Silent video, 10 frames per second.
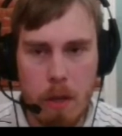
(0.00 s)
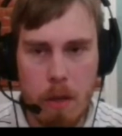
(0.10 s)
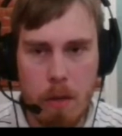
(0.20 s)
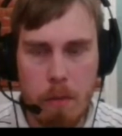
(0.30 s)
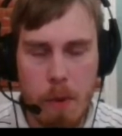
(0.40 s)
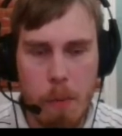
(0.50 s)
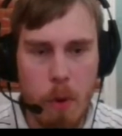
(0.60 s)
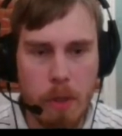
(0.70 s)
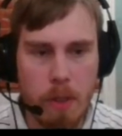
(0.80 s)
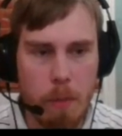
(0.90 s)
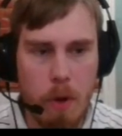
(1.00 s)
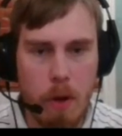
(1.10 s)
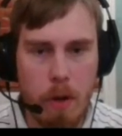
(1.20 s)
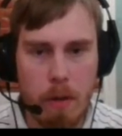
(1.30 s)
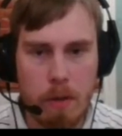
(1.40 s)
promoting the
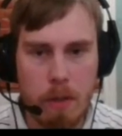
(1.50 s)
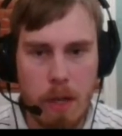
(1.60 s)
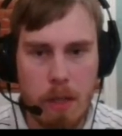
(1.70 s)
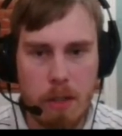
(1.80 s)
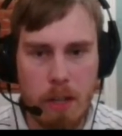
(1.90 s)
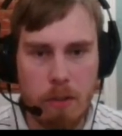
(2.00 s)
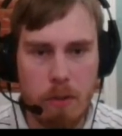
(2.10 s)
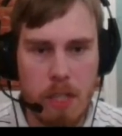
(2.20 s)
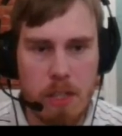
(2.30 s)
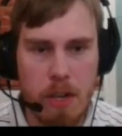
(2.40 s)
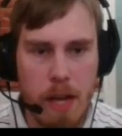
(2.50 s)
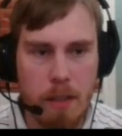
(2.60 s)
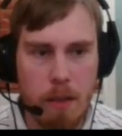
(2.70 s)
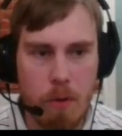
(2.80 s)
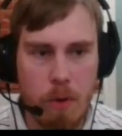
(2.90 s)
pawn, trying to distract
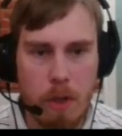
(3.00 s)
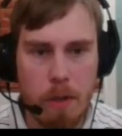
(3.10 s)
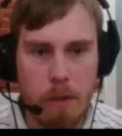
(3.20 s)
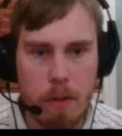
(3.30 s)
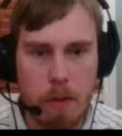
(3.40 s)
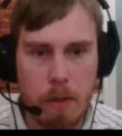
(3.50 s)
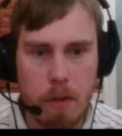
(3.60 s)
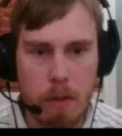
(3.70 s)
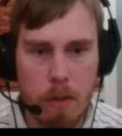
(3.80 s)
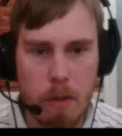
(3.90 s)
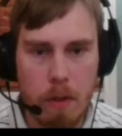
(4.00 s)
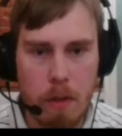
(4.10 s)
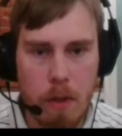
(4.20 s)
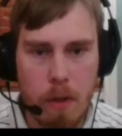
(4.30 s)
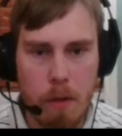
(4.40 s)
the rook.
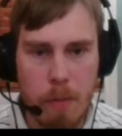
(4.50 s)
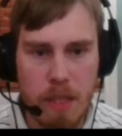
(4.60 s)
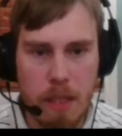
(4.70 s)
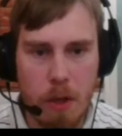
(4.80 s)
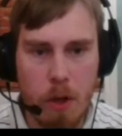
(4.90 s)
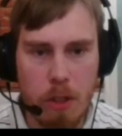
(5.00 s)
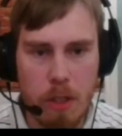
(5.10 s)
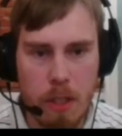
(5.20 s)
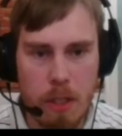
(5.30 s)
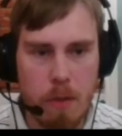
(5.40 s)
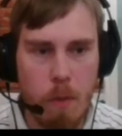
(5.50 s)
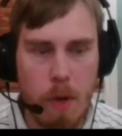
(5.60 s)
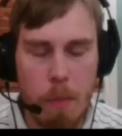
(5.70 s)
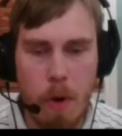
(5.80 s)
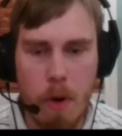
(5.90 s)
But the cost is
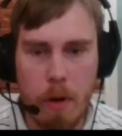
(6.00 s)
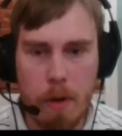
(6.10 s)
1 pawn.